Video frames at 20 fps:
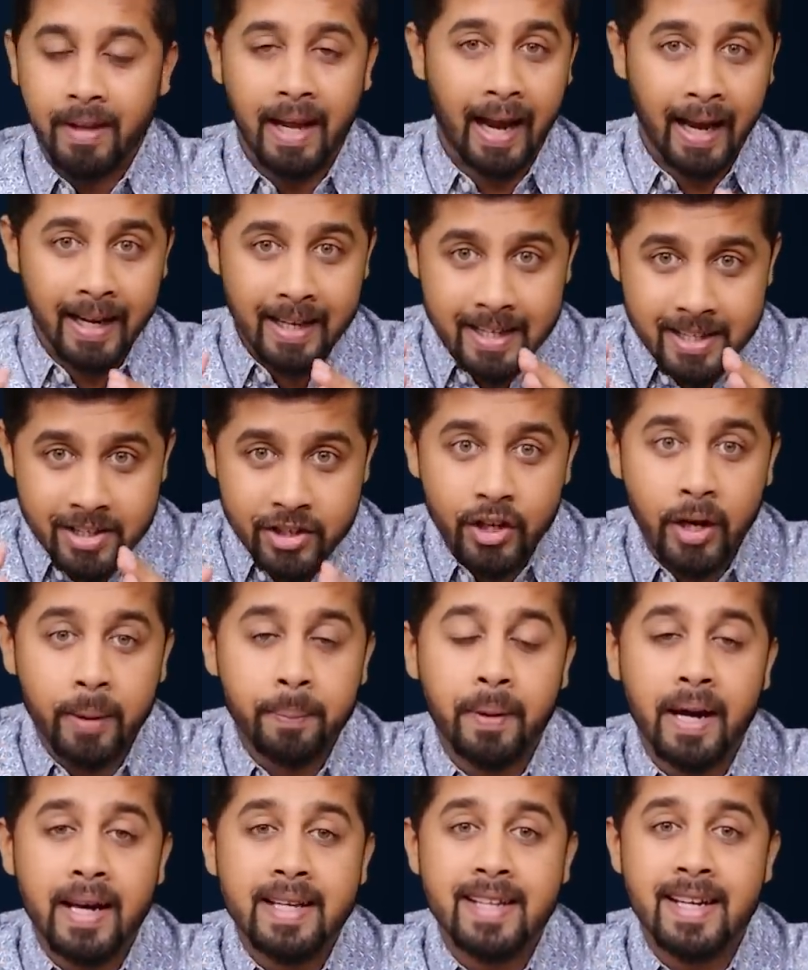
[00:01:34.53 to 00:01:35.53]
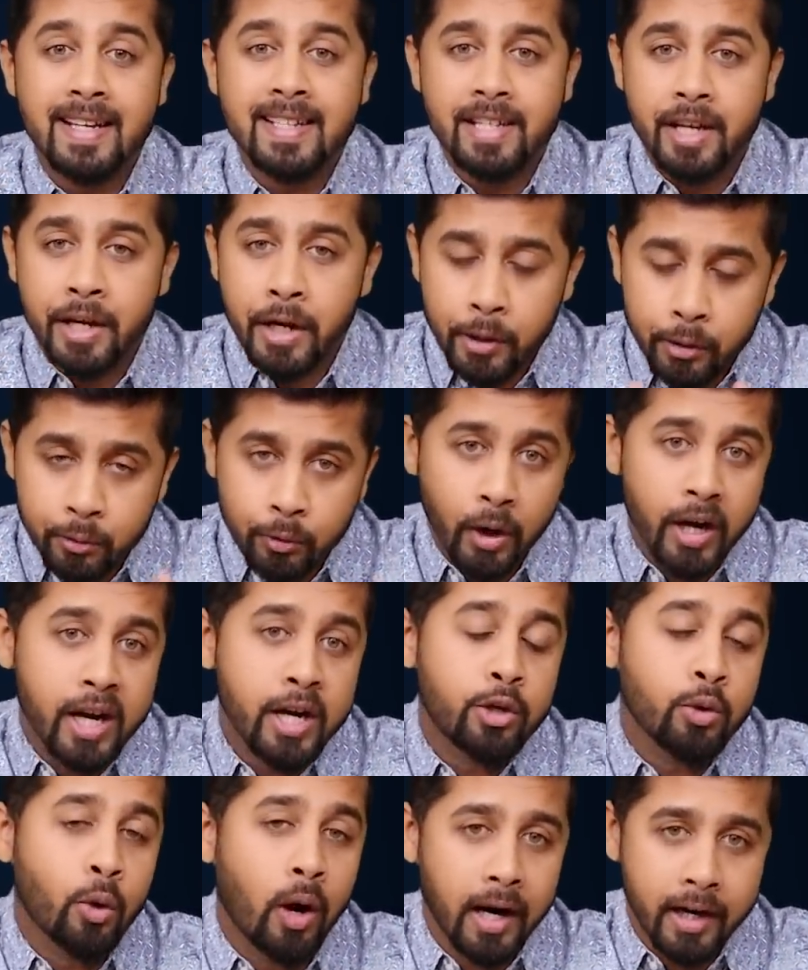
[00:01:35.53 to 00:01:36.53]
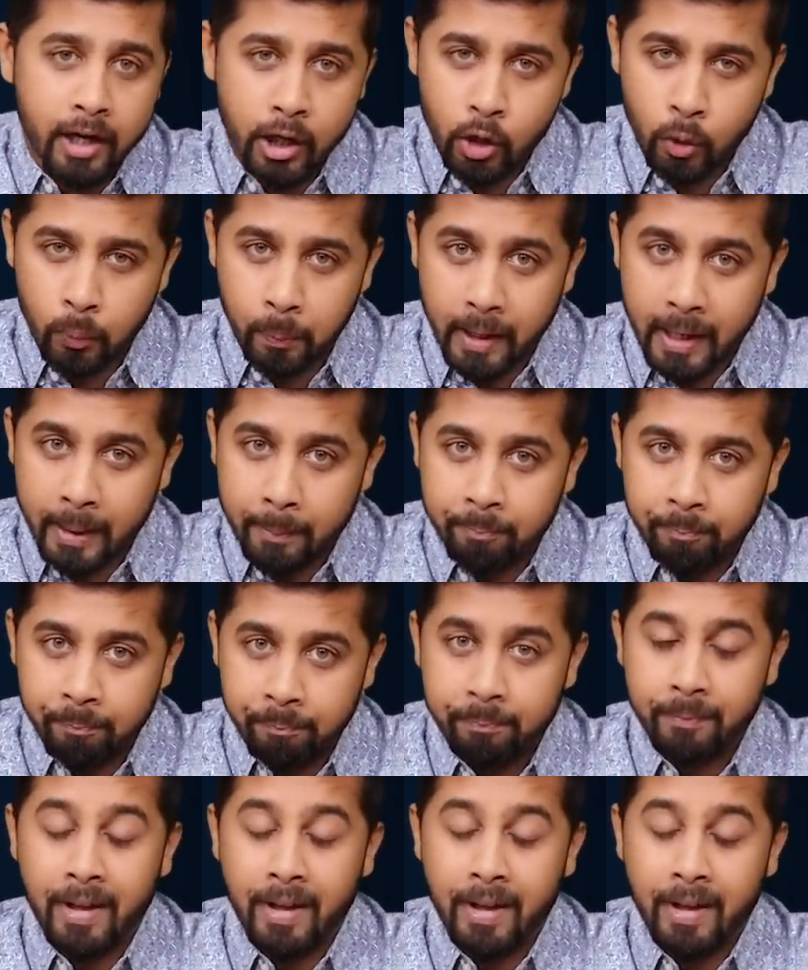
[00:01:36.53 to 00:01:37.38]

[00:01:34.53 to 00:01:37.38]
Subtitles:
and its share price is 2200 rupee.